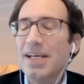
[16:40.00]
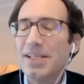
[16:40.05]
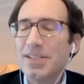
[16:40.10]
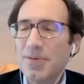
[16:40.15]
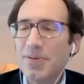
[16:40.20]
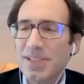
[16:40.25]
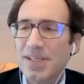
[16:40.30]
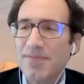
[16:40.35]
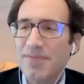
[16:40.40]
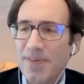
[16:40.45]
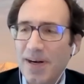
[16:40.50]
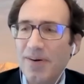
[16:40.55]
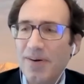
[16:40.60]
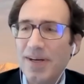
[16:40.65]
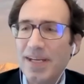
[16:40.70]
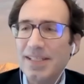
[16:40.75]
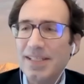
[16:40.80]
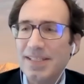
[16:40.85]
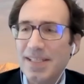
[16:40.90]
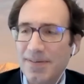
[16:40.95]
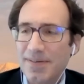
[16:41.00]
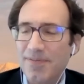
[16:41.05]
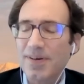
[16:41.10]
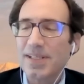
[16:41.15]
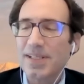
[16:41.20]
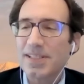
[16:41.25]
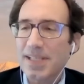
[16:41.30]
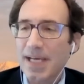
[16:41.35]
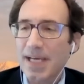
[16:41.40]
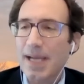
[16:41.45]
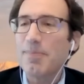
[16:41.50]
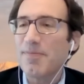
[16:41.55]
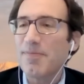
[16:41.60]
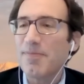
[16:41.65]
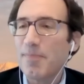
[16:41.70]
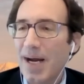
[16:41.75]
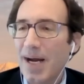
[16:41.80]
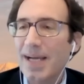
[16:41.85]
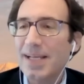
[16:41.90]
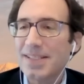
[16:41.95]
so it's a very different type of
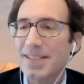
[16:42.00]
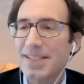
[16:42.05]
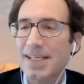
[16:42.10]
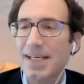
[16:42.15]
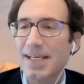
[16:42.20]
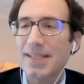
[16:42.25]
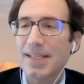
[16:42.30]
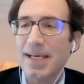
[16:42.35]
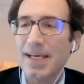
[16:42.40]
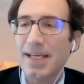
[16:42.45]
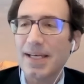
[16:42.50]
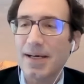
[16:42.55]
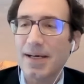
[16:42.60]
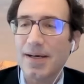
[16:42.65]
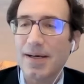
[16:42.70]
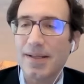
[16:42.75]
mindset that